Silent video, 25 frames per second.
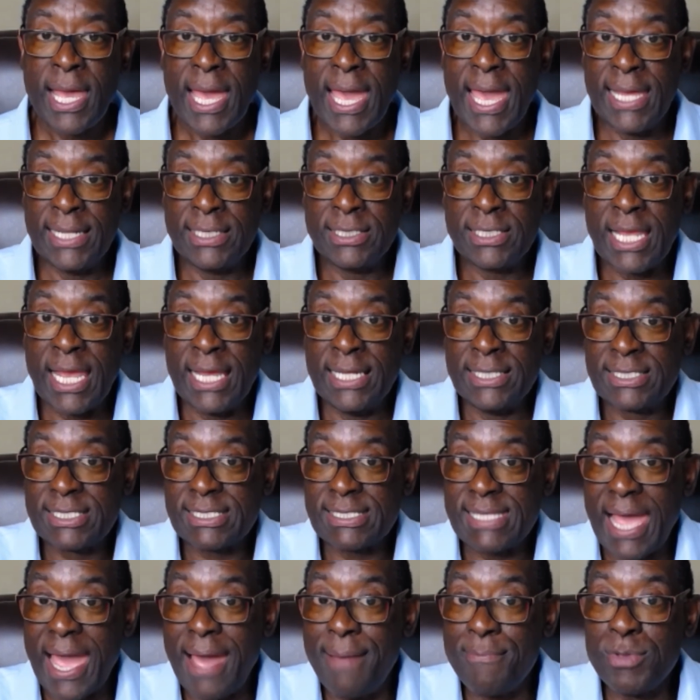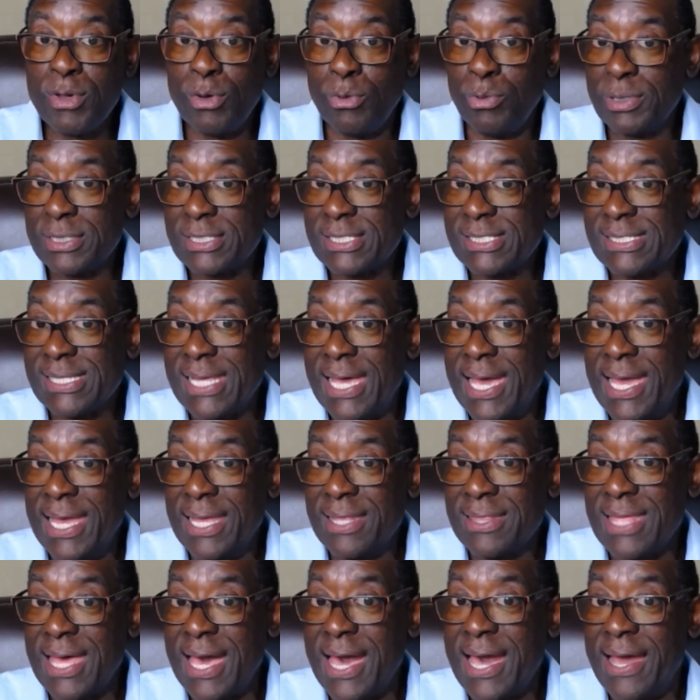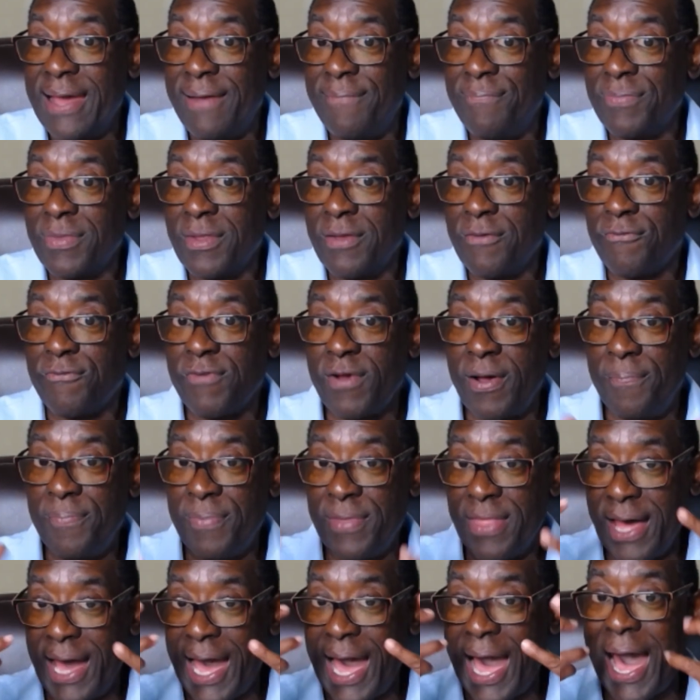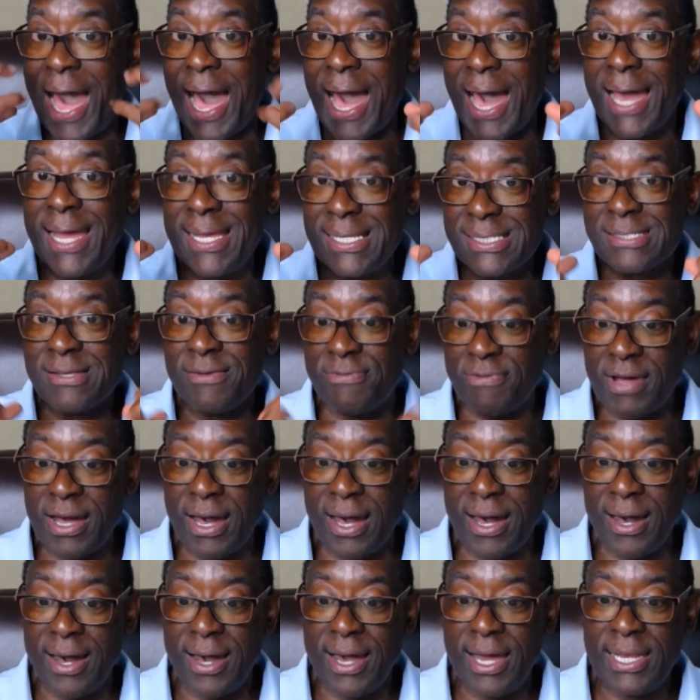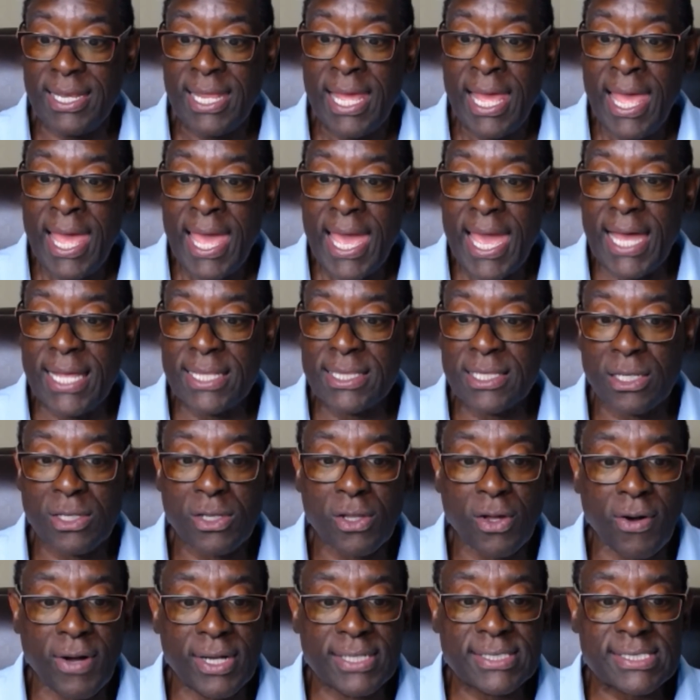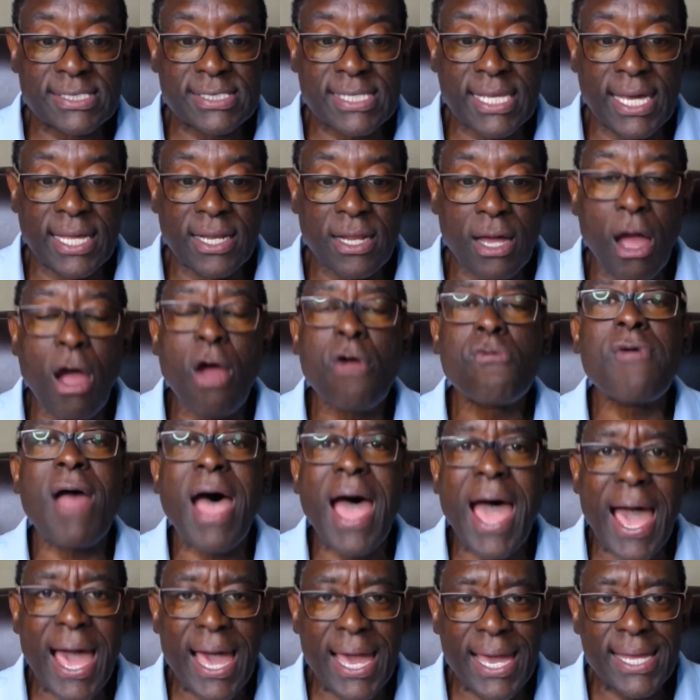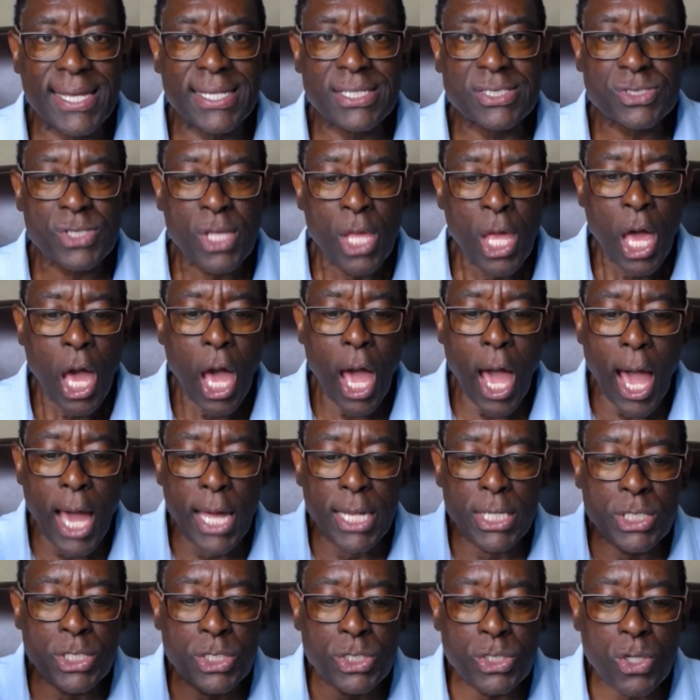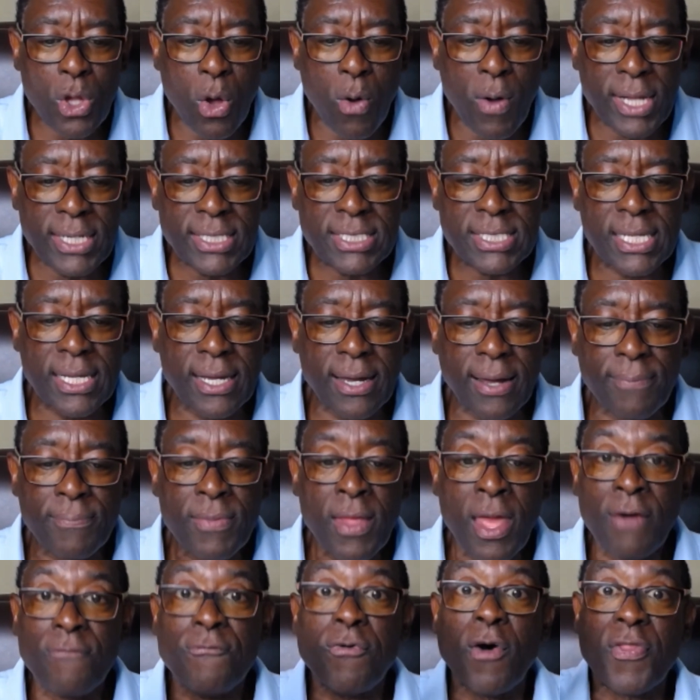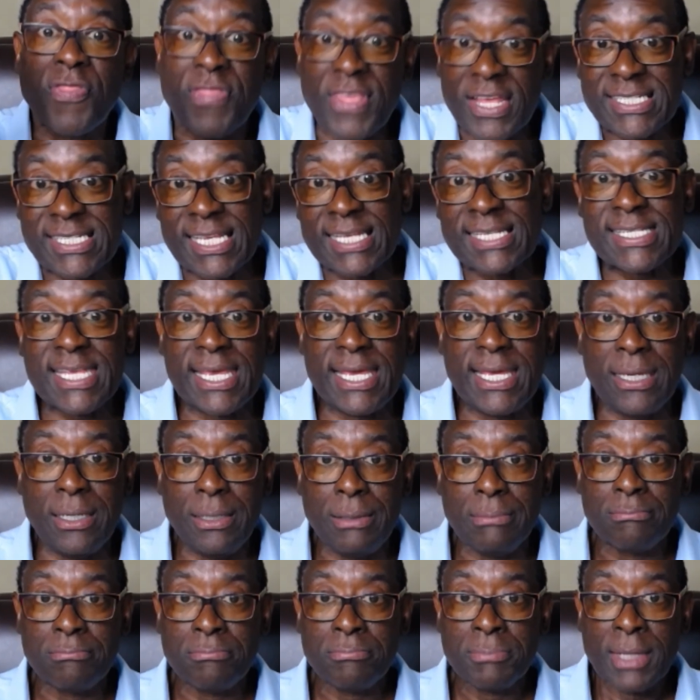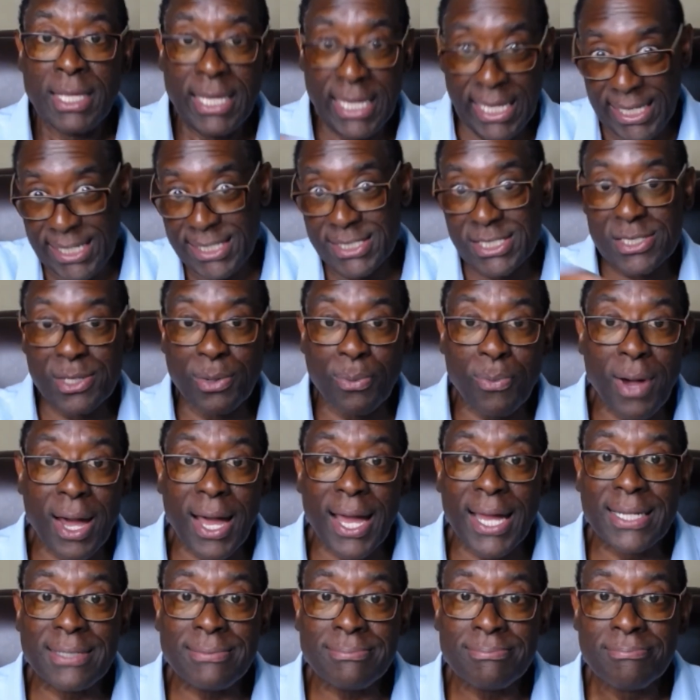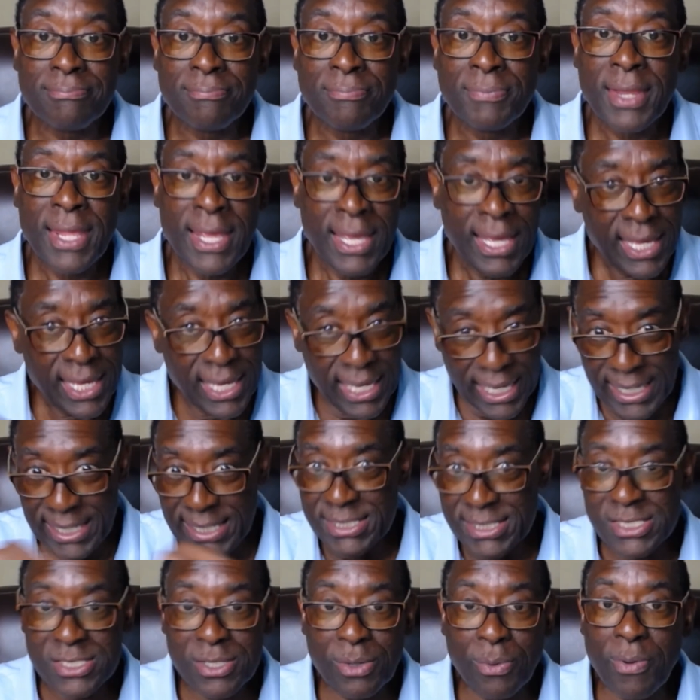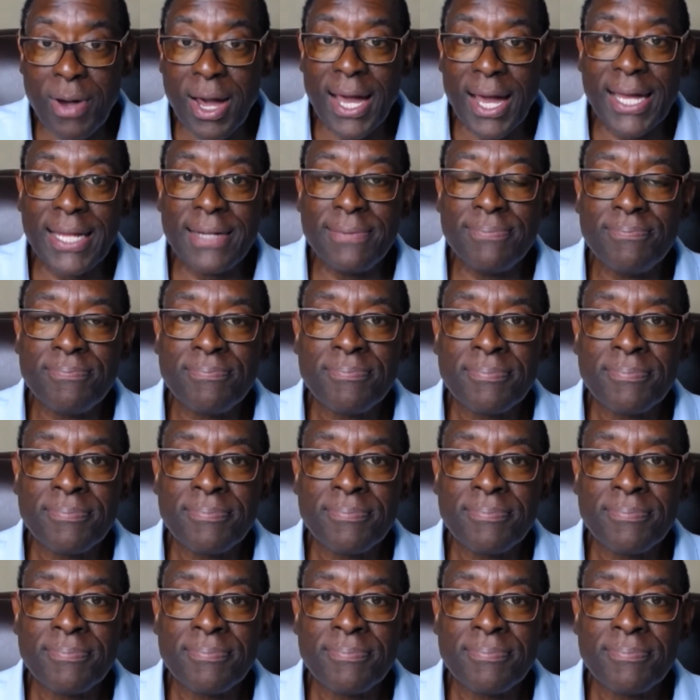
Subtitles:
And Samuel was saying that from the eyes of God. And the Lord said, arise, anoint him, for this is he. He's the one. He's the one.